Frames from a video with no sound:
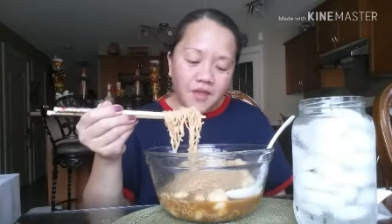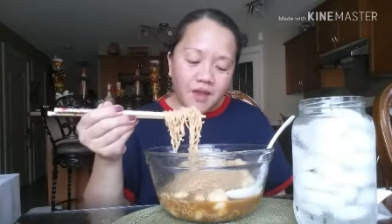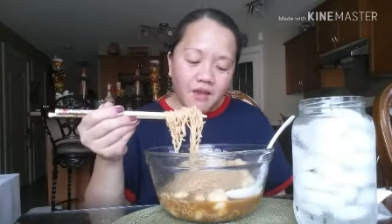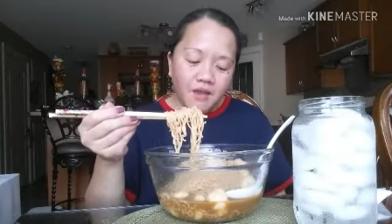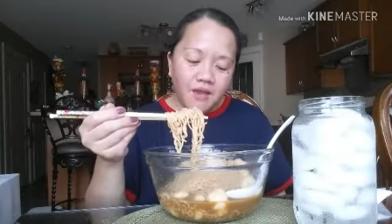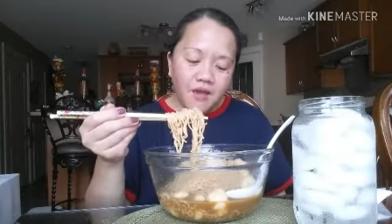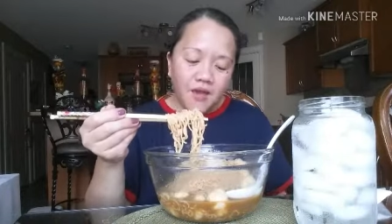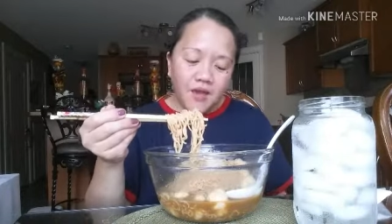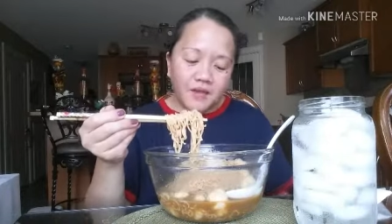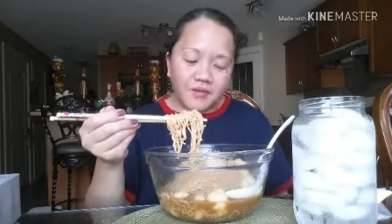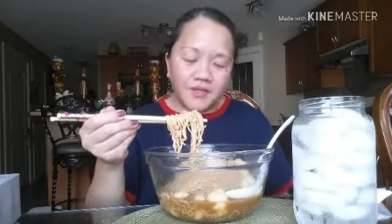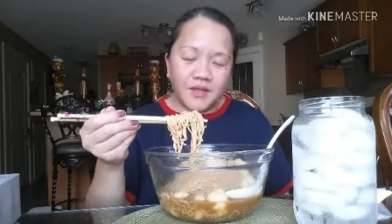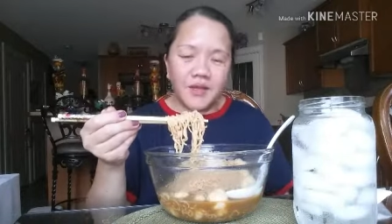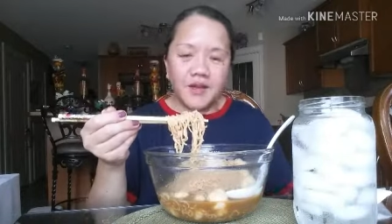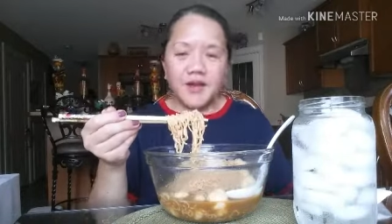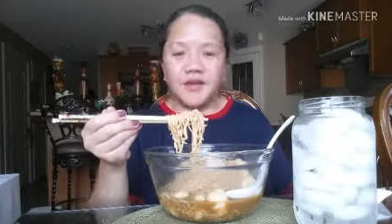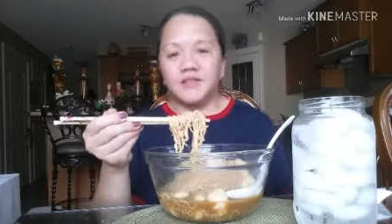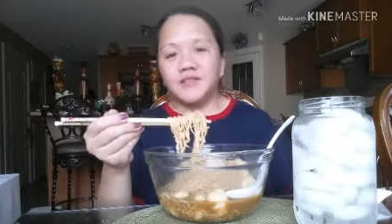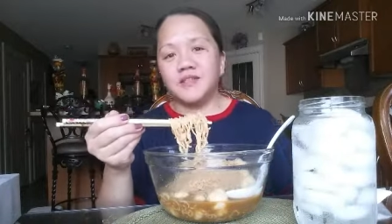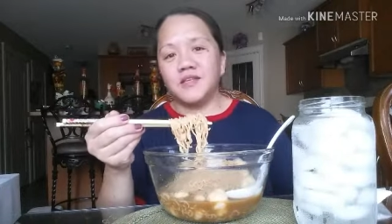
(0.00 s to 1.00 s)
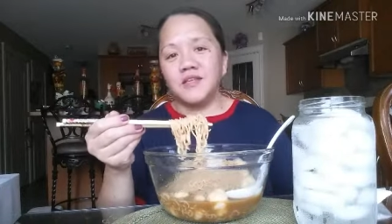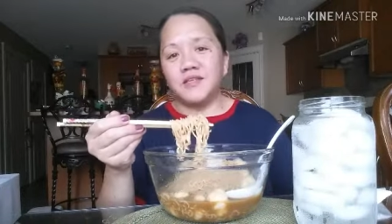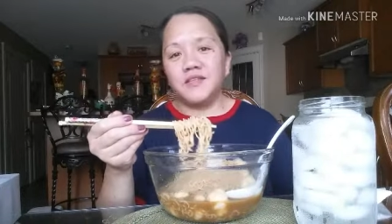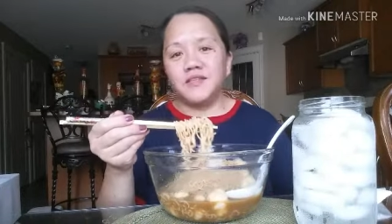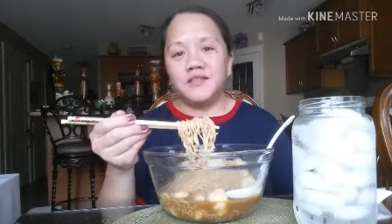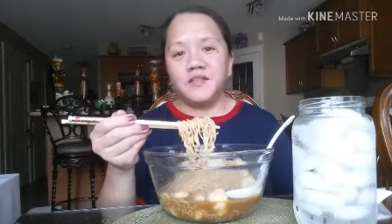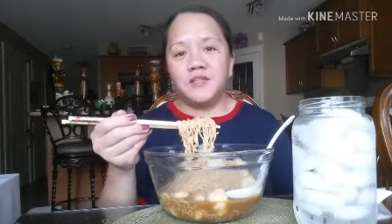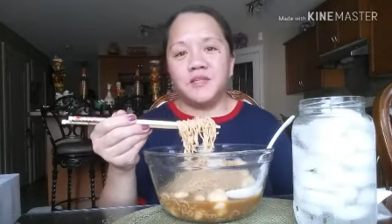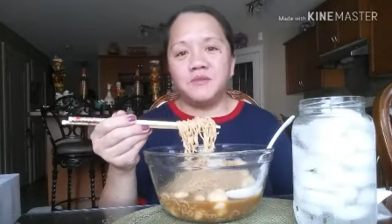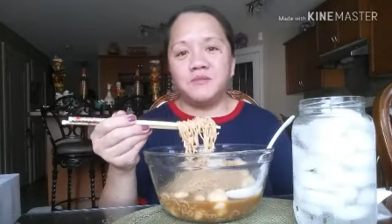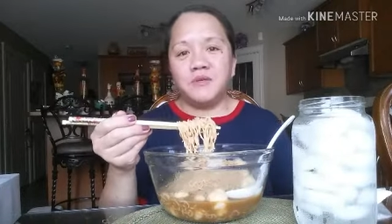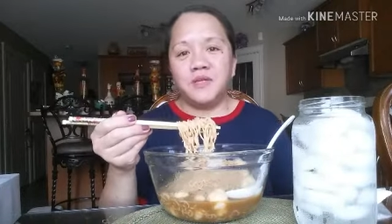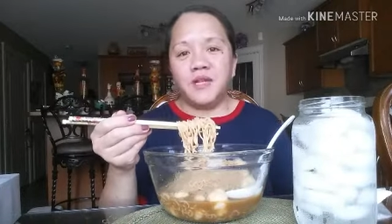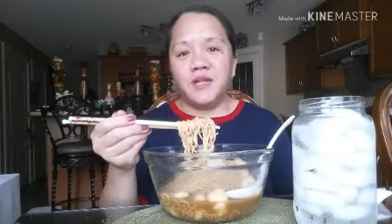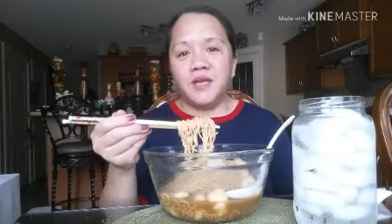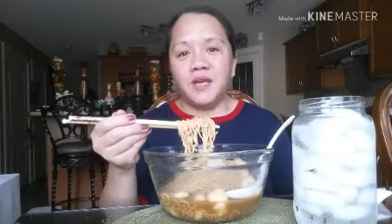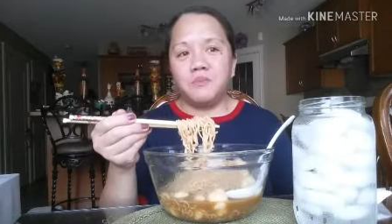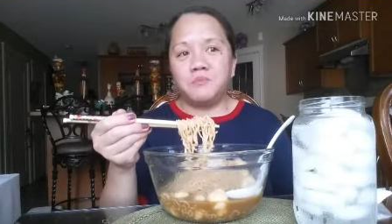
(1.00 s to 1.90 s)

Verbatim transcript: And the guy said that he really